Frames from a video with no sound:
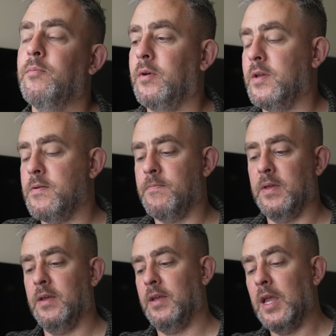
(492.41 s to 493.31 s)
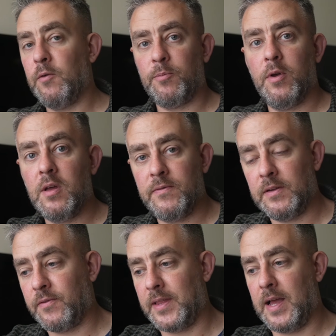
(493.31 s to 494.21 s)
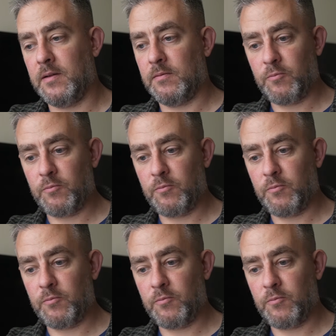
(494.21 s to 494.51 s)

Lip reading: but it was perfect for that.